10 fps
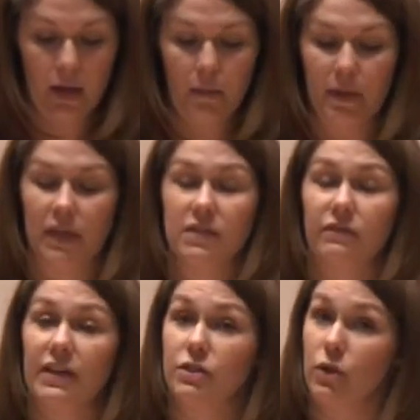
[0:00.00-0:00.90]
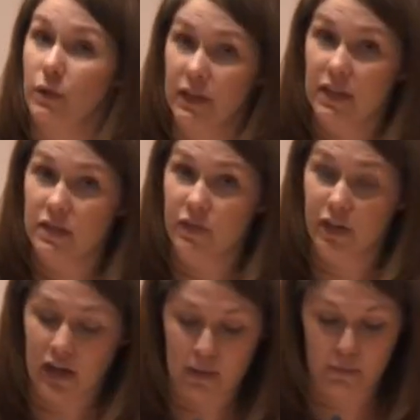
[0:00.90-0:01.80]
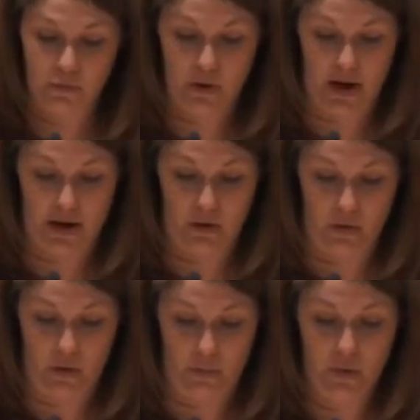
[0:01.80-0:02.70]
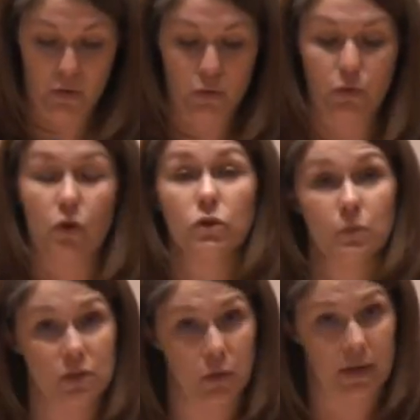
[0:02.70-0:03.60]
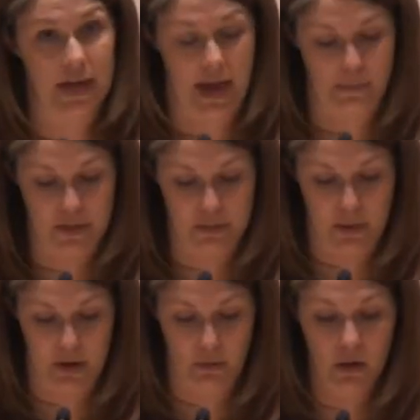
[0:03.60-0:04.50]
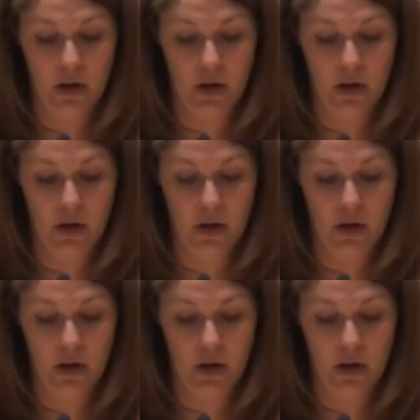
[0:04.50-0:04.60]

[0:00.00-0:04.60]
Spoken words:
Because if I don't get this figured out before I go home, who knows what's going to happen tomorrow?